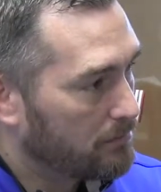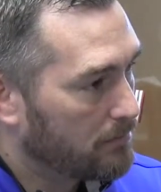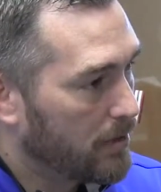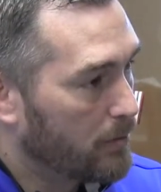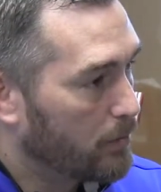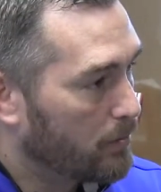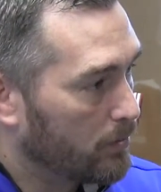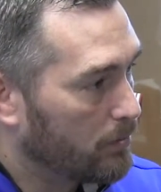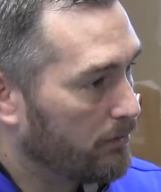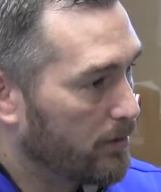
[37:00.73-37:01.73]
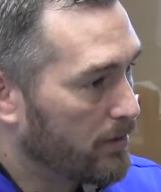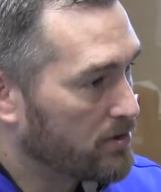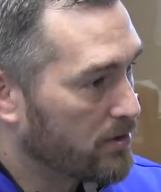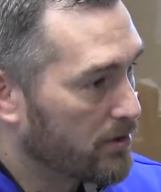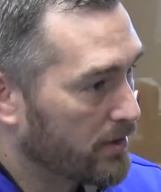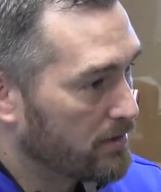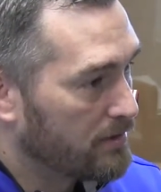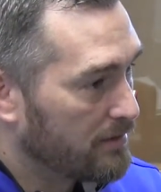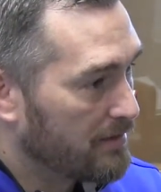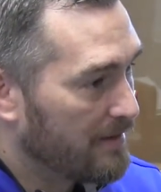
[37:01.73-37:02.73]
a new crew of U.S.
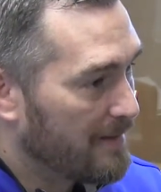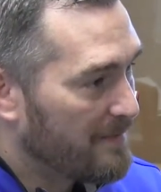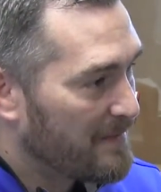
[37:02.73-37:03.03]
attorneys. Mm-hmm.